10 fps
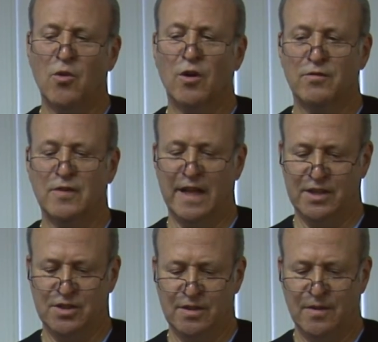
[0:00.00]
or
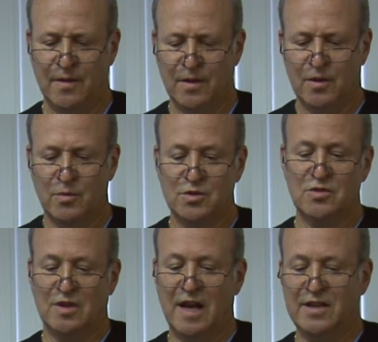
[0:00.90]
flexion, which
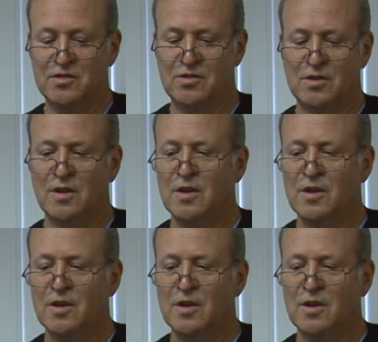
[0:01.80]
is a nice